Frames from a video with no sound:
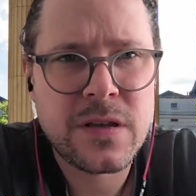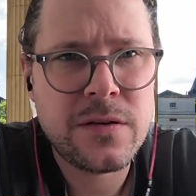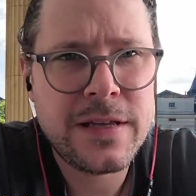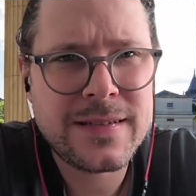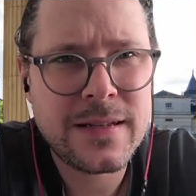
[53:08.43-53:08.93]
So
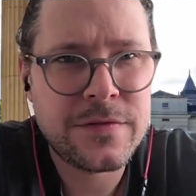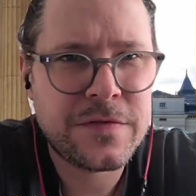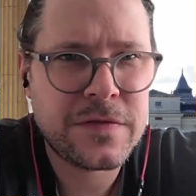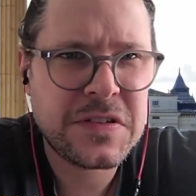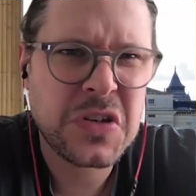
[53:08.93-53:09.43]
instead of
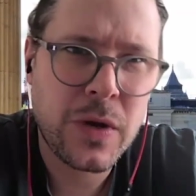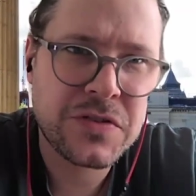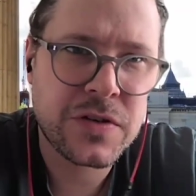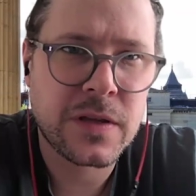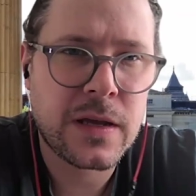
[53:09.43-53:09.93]

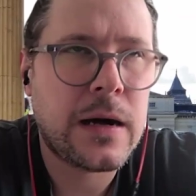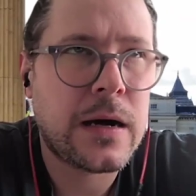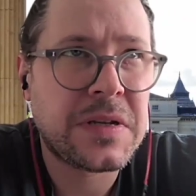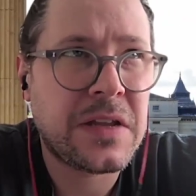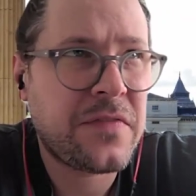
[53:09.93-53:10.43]
sequestering the
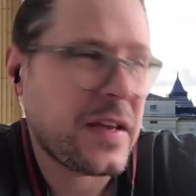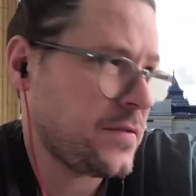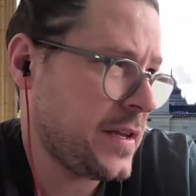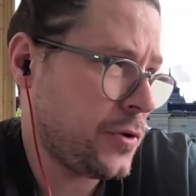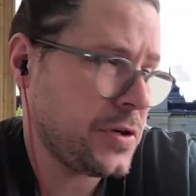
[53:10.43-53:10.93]
carbon,
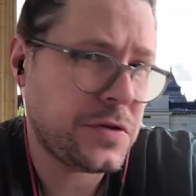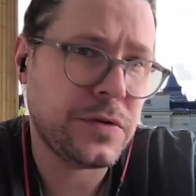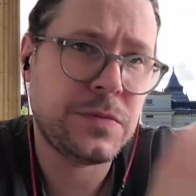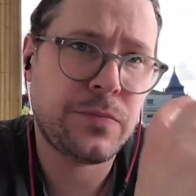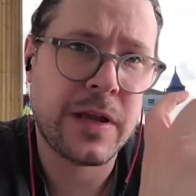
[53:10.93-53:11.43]
effectively what you
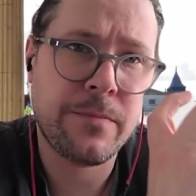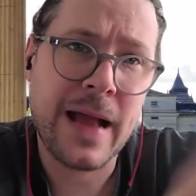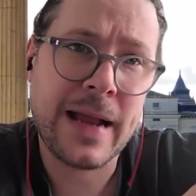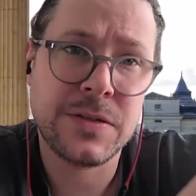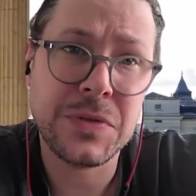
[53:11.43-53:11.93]
do is bring it
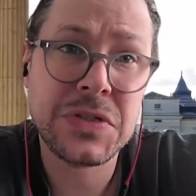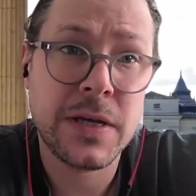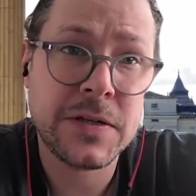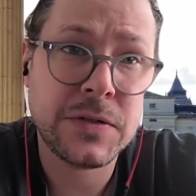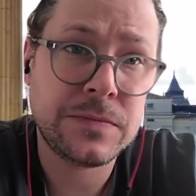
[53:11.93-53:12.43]
back into the
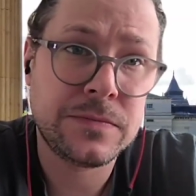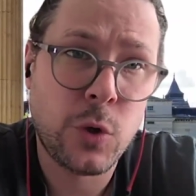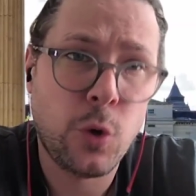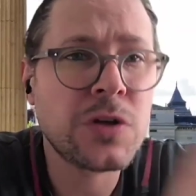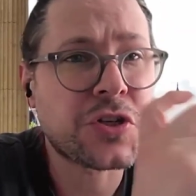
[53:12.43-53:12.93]
cycle
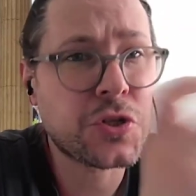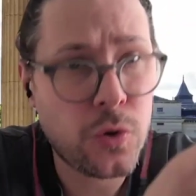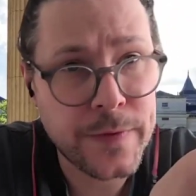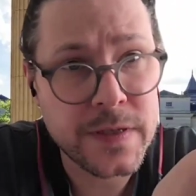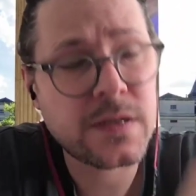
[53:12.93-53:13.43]
or
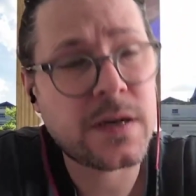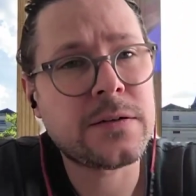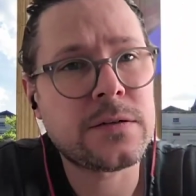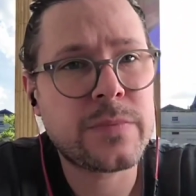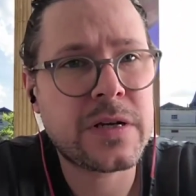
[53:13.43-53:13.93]
shorten the
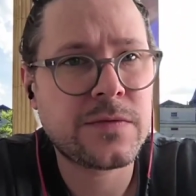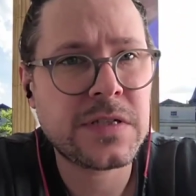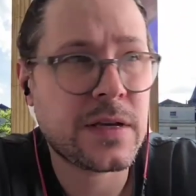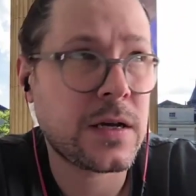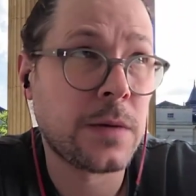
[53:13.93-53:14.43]
cycle, because
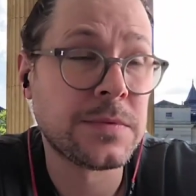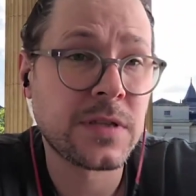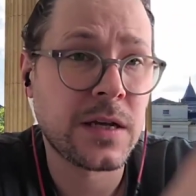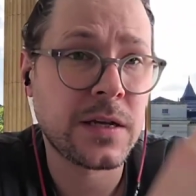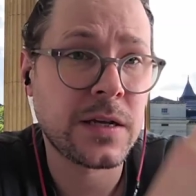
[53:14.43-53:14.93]
obviously the carbon
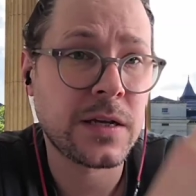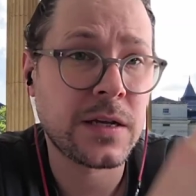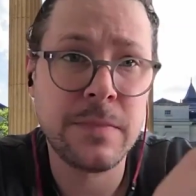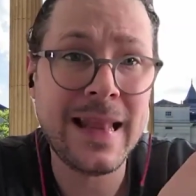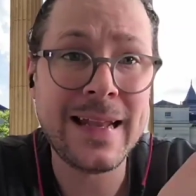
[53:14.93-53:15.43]
cycle
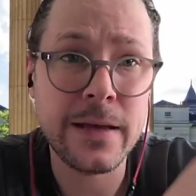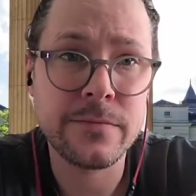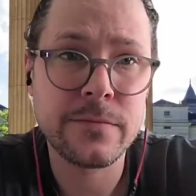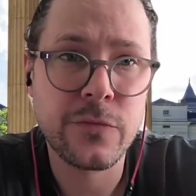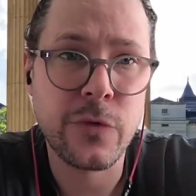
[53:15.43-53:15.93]
is
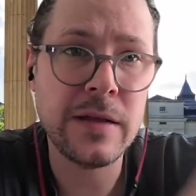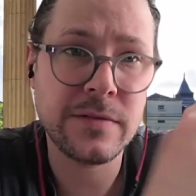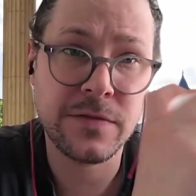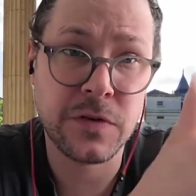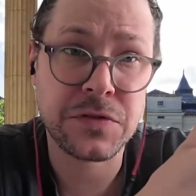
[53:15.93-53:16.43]
millennia,
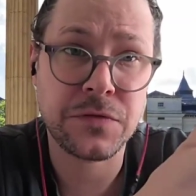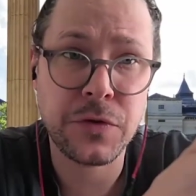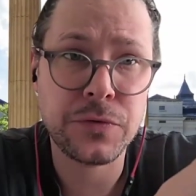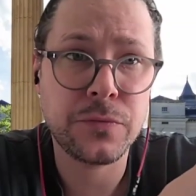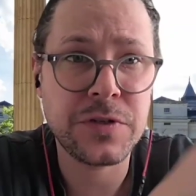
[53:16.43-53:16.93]
right, to fossil
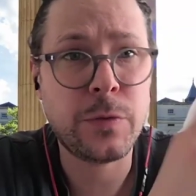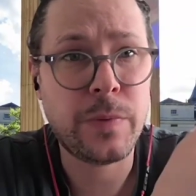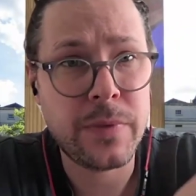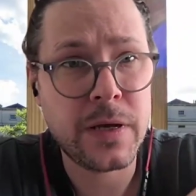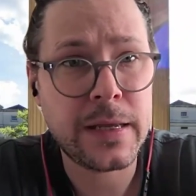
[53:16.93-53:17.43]
fuel, which we've
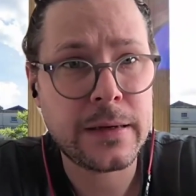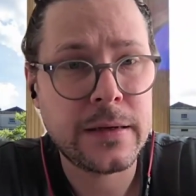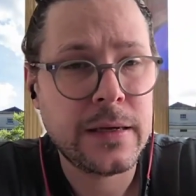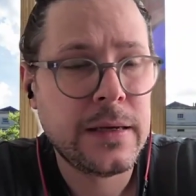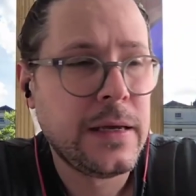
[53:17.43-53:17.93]
been burning.